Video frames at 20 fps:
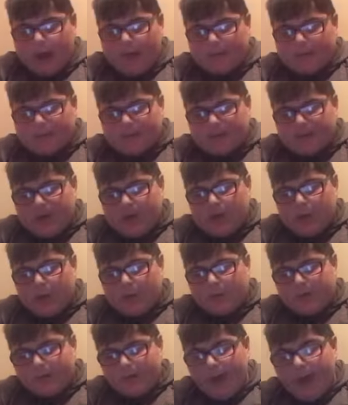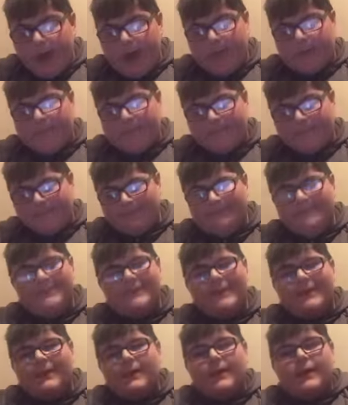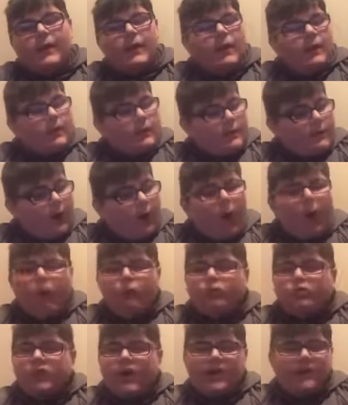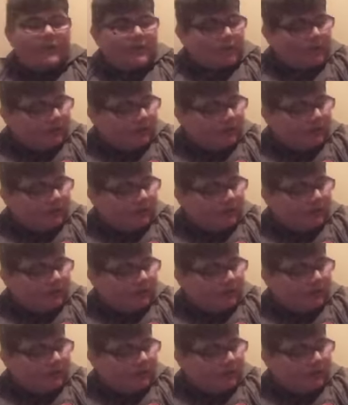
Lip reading: So yeah, Old Trafford, one